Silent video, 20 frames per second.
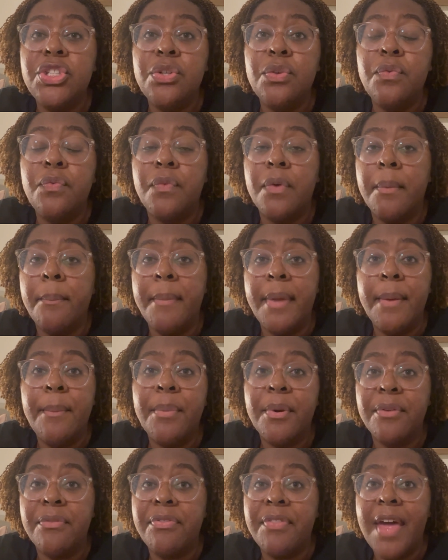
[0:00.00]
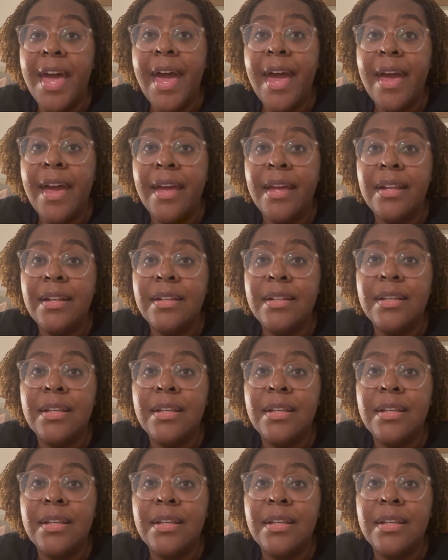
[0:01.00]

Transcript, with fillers: you've remembered that,